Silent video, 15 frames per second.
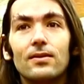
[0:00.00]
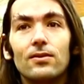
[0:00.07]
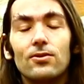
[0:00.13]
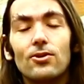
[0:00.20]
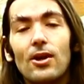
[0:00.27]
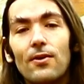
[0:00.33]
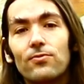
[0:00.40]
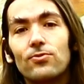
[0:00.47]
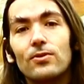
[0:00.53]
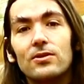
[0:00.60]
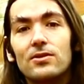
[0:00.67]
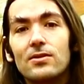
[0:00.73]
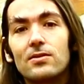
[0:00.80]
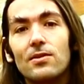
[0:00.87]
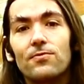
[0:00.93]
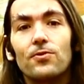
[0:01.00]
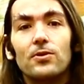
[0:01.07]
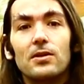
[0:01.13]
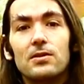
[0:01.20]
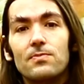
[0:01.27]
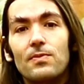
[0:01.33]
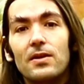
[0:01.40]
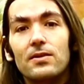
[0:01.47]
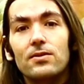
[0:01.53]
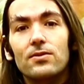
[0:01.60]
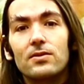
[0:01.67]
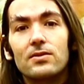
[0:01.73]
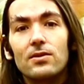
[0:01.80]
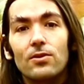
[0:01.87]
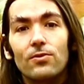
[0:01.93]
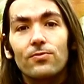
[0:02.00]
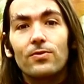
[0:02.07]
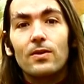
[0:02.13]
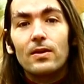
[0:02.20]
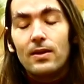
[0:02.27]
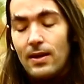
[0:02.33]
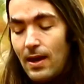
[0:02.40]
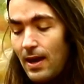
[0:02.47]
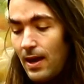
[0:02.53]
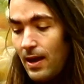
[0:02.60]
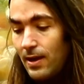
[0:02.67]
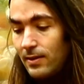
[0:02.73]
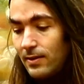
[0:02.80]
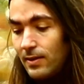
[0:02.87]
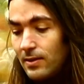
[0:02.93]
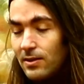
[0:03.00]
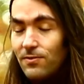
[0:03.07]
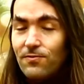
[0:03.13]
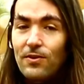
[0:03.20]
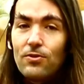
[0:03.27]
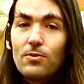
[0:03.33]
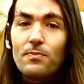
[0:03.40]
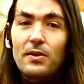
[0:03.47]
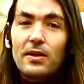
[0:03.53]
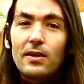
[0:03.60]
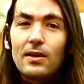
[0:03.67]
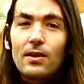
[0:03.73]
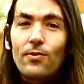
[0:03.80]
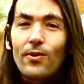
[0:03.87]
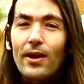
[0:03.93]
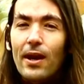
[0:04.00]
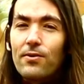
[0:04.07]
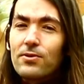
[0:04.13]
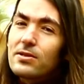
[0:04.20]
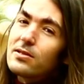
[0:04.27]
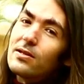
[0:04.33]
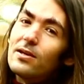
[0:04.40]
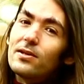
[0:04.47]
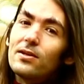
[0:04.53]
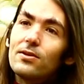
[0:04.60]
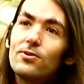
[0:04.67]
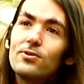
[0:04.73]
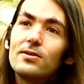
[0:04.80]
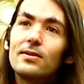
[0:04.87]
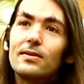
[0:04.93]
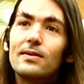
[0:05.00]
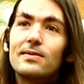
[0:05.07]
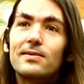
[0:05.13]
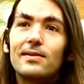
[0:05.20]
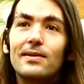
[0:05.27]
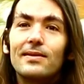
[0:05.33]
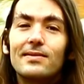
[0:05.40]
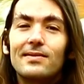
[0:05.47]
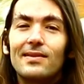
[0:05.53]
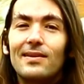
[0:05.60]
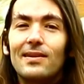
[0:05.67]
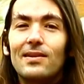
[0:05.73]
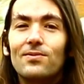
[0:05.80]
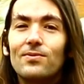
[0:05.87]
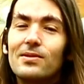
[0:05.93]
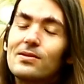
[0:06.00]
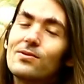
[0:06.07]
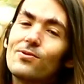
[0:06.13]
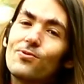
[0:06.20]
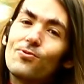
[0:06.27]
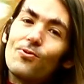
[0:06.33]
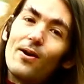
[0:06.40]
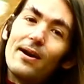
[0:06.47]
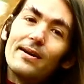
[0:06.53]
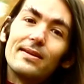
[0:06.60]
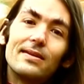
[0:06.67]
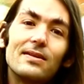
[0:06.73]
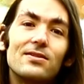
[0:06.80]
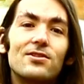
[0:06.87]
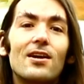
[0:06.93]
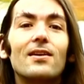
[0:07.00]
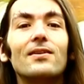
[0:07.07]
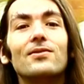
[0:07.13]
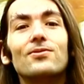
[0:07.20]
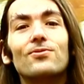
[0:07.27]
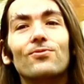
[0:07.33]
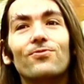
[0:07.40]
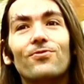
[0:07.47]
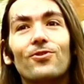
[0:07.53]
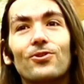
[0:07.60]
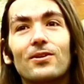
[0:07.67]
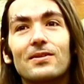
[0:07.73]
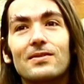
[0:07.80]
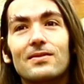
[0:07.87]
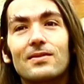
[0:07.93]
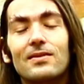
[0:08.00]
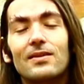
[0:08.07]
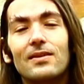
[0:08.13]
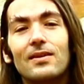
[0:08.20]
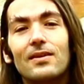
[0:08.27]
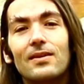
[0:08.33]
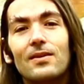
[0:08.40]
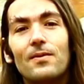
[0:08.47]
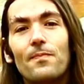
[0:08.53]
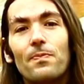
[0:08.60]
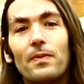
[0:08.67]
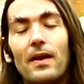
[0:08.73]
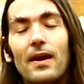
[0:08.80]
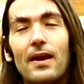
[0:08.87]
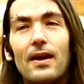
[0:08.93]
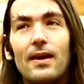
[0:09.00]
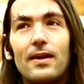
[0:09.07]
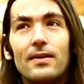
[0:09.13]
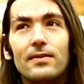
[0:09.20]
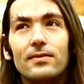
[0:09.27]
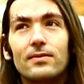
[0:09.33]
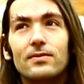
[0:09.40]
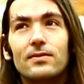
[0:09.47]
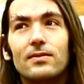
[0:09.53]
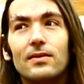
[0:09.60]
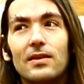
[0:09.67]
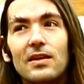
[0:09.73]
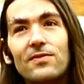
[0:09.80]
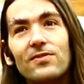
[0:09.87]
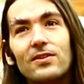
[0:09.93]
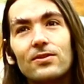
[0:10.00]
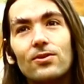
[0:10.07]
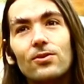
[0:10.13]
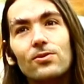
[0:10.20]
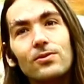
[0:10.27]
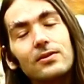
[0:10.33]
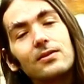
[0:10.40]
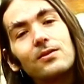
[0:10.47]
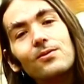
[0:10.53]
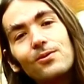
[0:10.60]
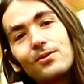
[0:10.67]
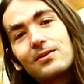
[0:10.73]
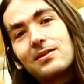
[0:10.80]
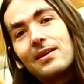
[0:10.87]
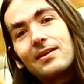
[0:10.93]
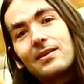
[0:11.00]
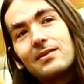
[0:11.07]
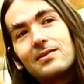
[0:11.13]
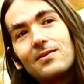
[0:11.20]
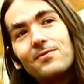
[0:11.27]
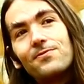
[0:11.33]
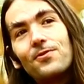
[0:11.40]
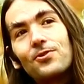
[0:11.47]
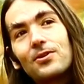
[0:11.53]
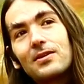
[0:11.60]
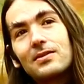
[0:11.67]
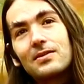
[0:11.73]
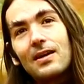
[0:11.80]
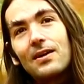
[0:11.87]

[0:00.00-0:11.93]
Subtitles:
you have to adjust the focus by yourself. And in the very beginning, when I was starting using this lens, it was quite a challenge to focus. And even though it looks like it's in focus,